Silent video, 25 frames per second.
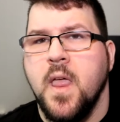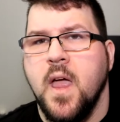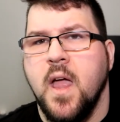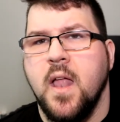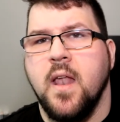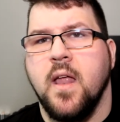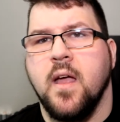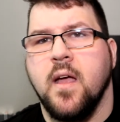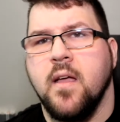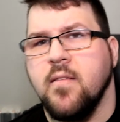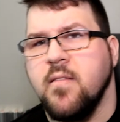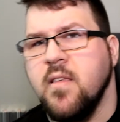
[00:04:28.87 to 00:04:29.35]

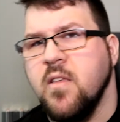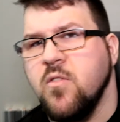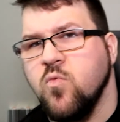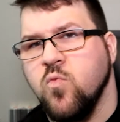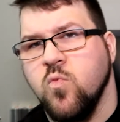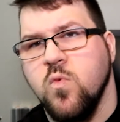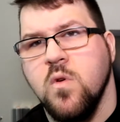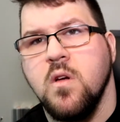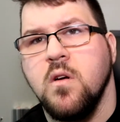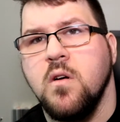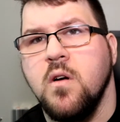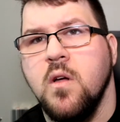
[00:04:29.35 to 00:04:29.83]
And that, because that's
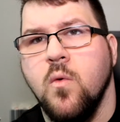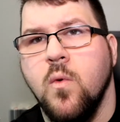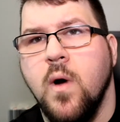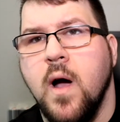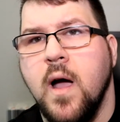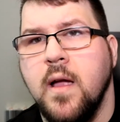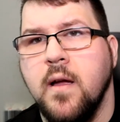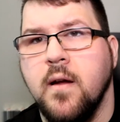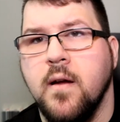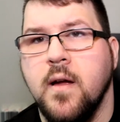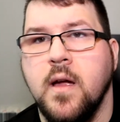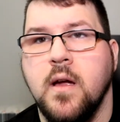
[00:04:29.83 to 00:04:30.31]
really
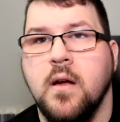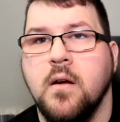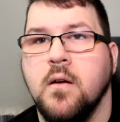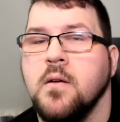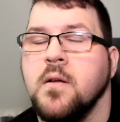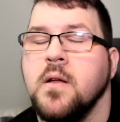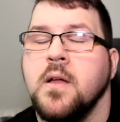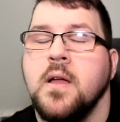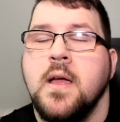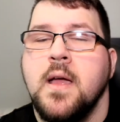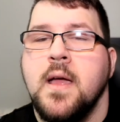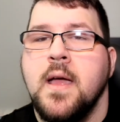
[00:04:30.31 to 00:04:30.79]
why you're here.
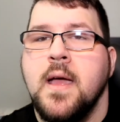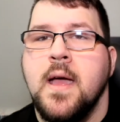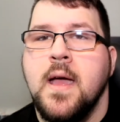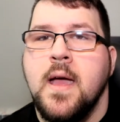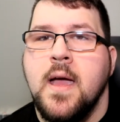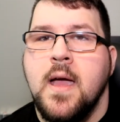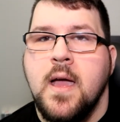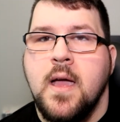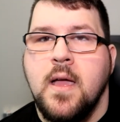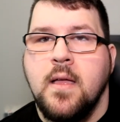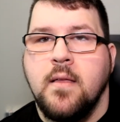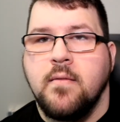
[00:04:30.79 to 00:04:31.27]

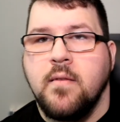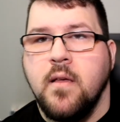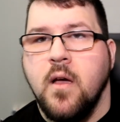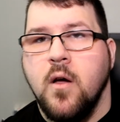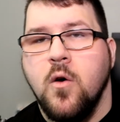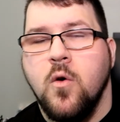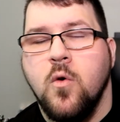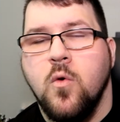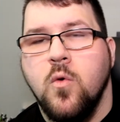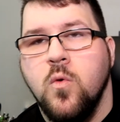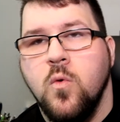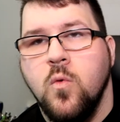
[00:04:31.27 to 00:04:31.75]

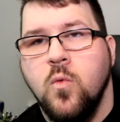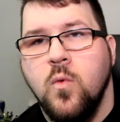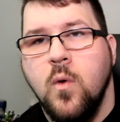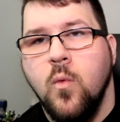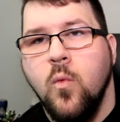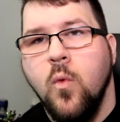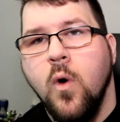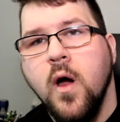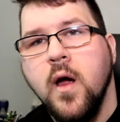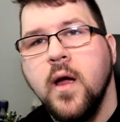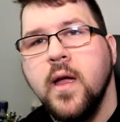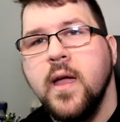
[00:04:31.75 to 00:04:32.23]
So
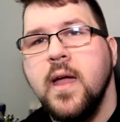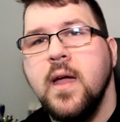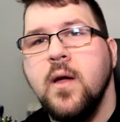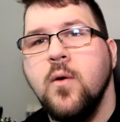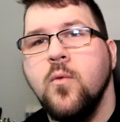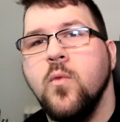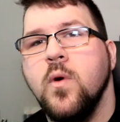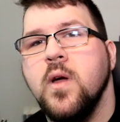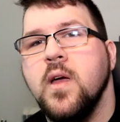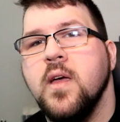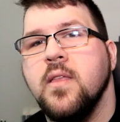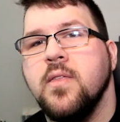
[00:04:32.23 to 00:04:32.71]
when
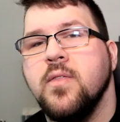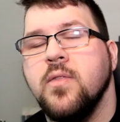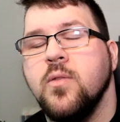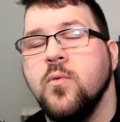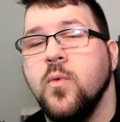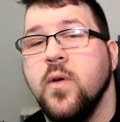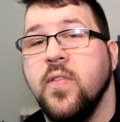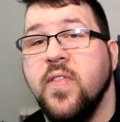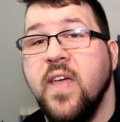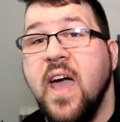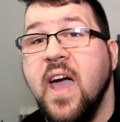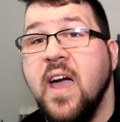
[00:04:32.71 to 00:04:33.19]
working with,
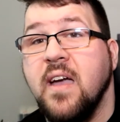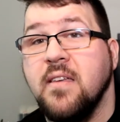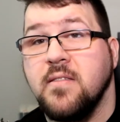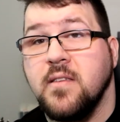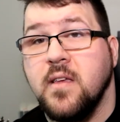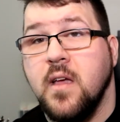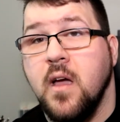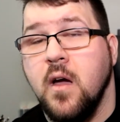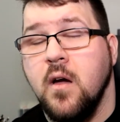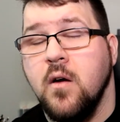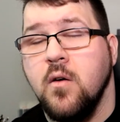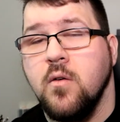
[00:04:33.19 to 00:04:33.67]
with
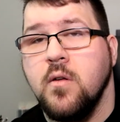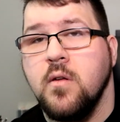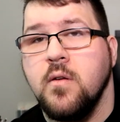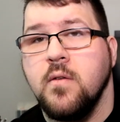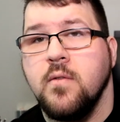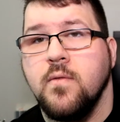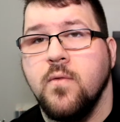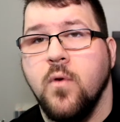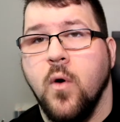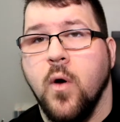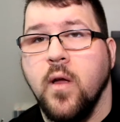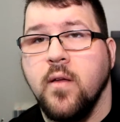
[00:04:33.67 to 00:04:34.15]
Xcode,
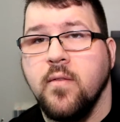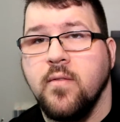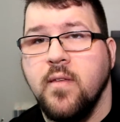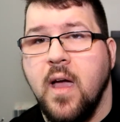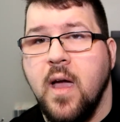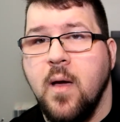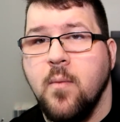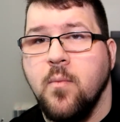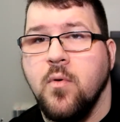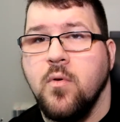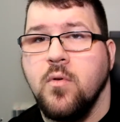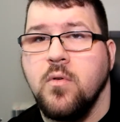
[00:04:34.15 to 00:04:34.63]
for
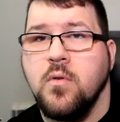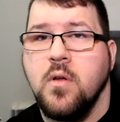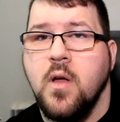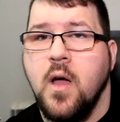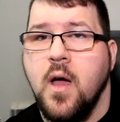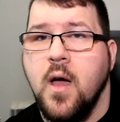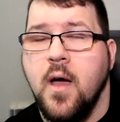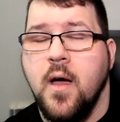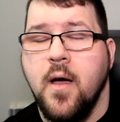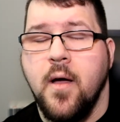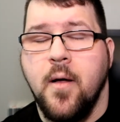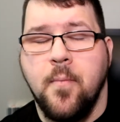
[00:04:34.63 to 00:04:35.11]
example,
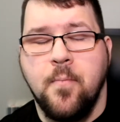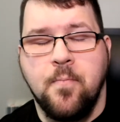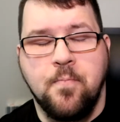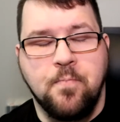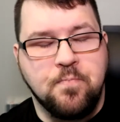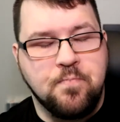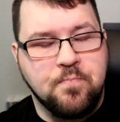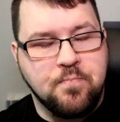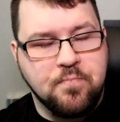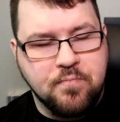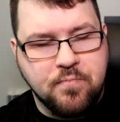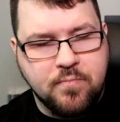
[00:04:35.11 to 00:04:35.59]
um,
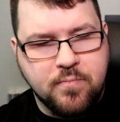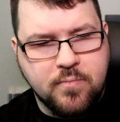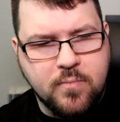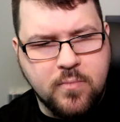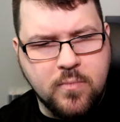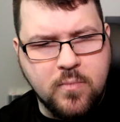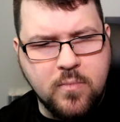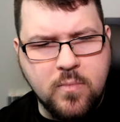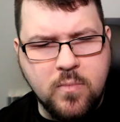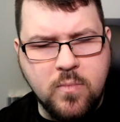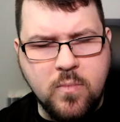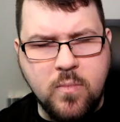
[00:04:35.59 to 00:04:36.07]

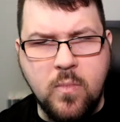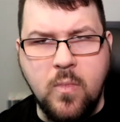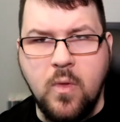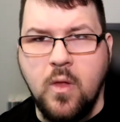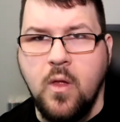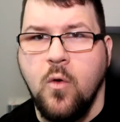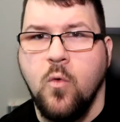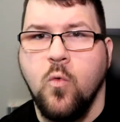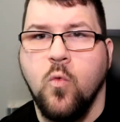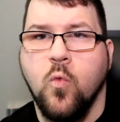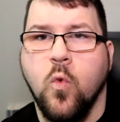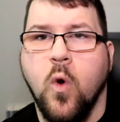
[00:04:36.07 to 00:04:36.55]

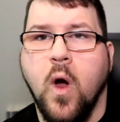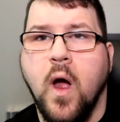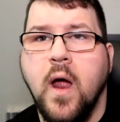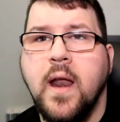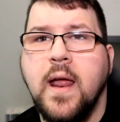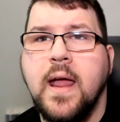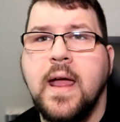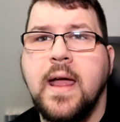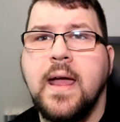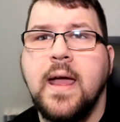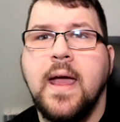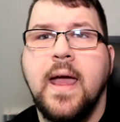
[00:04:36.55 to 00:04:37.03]

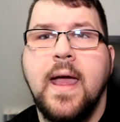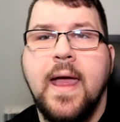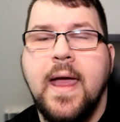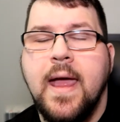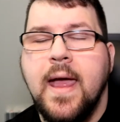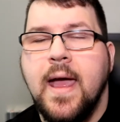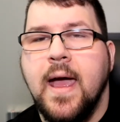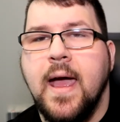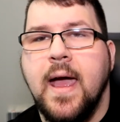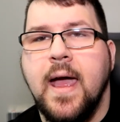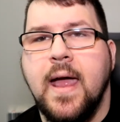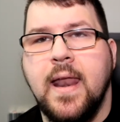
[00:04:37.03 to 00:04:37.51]
running
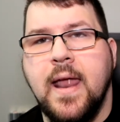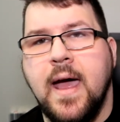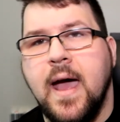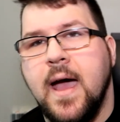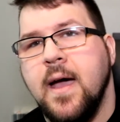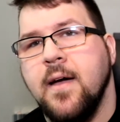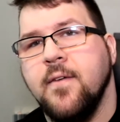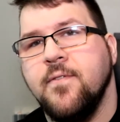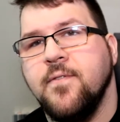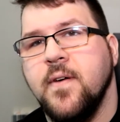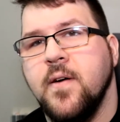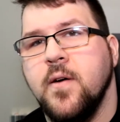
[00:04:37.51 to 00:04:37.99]
an
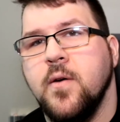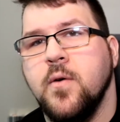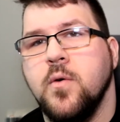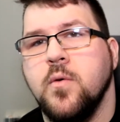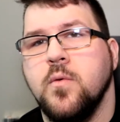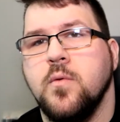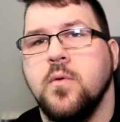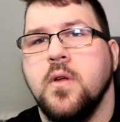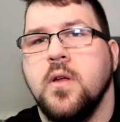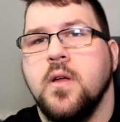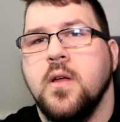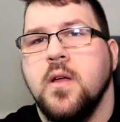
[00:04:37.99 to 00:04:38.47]

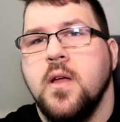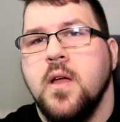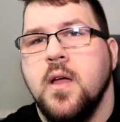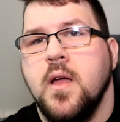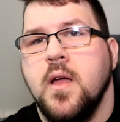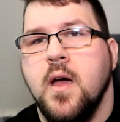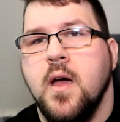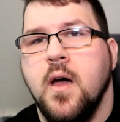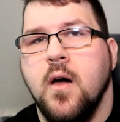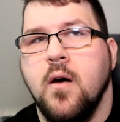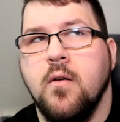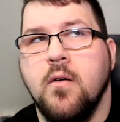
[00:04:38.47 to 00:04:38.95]
iPhone
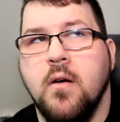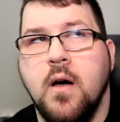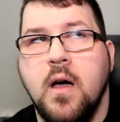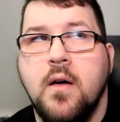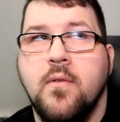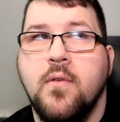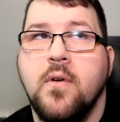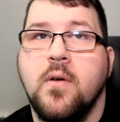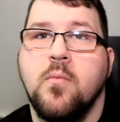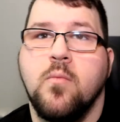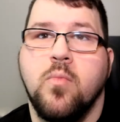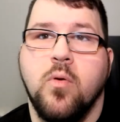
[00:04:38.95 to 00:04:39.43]

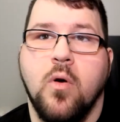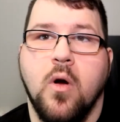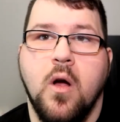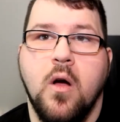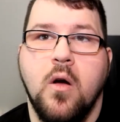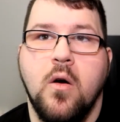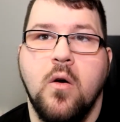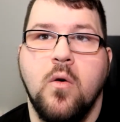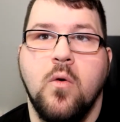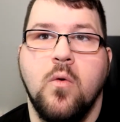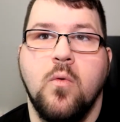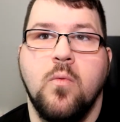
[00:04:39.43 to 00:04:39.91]
11
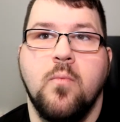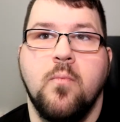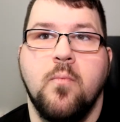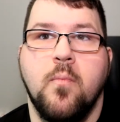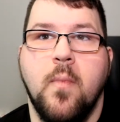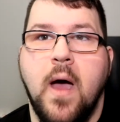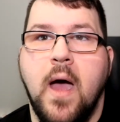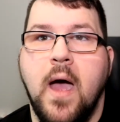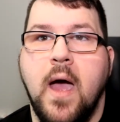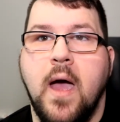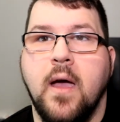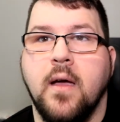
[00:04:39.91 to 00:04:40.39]
Pro
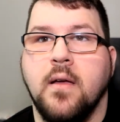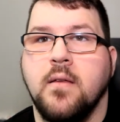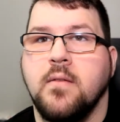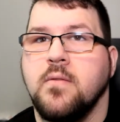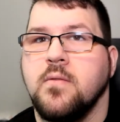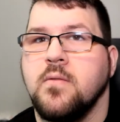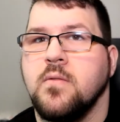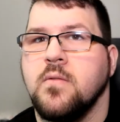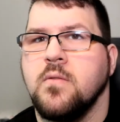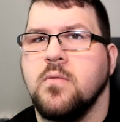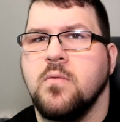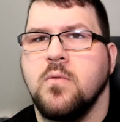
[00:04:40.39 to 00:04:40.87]

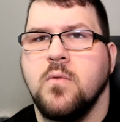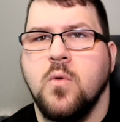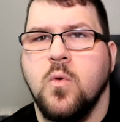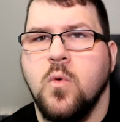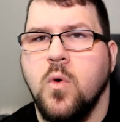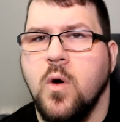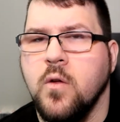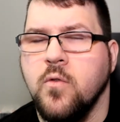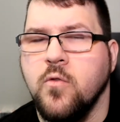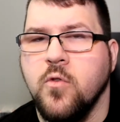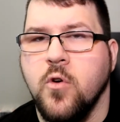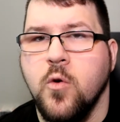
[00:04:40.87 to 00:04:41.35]
Max,
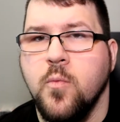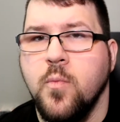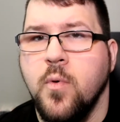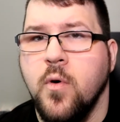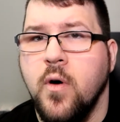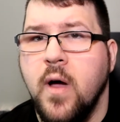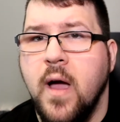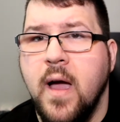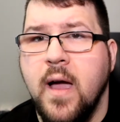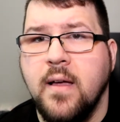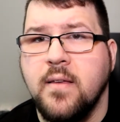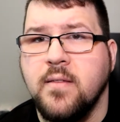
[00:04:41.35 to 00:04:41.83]

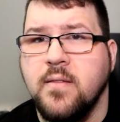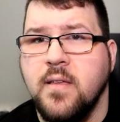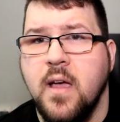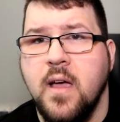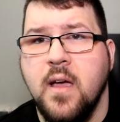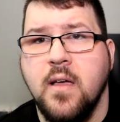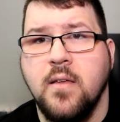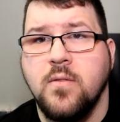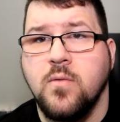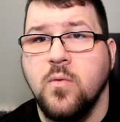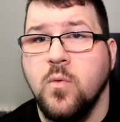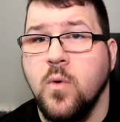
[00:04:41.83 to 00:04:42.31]
quadruple
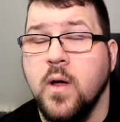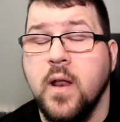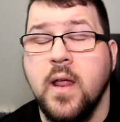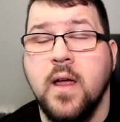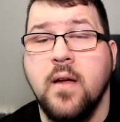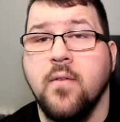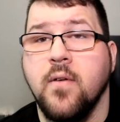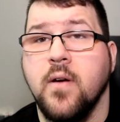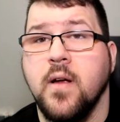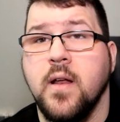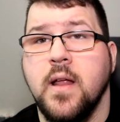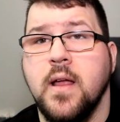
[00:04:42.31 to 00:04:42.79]
XS,
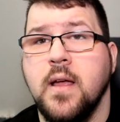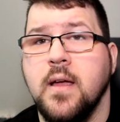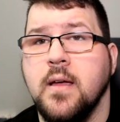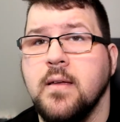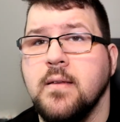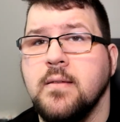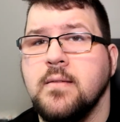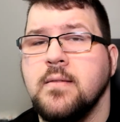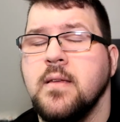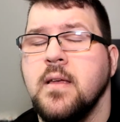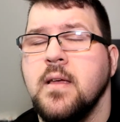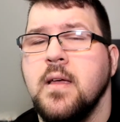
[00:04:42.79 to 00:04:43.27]
whatever it
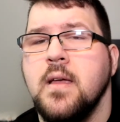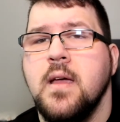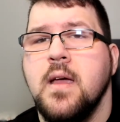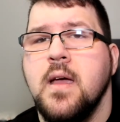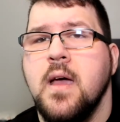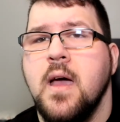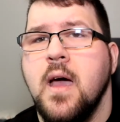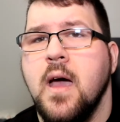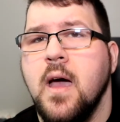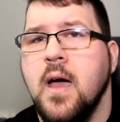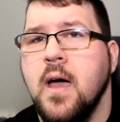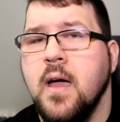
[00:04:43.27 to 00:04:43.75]
is,
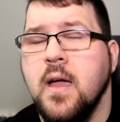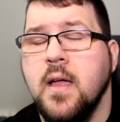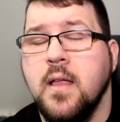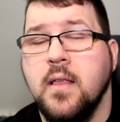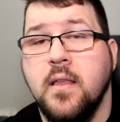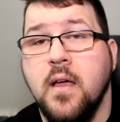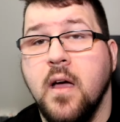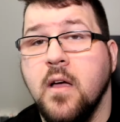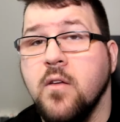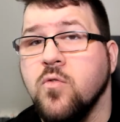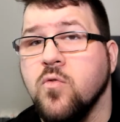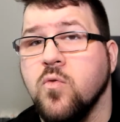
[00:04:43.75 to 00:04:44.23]
uh,
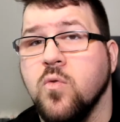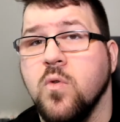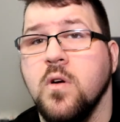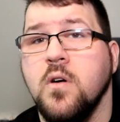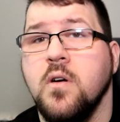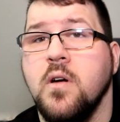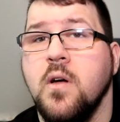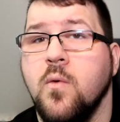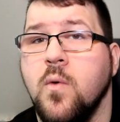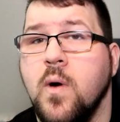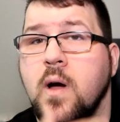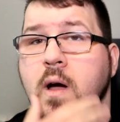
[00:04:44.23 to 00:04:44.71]
it does
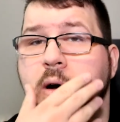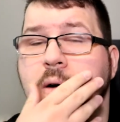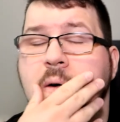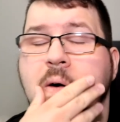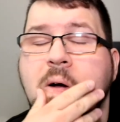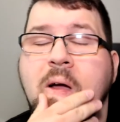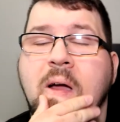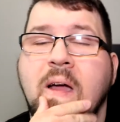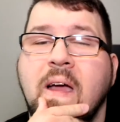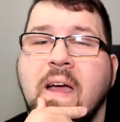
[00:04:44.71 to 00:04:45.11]
really well.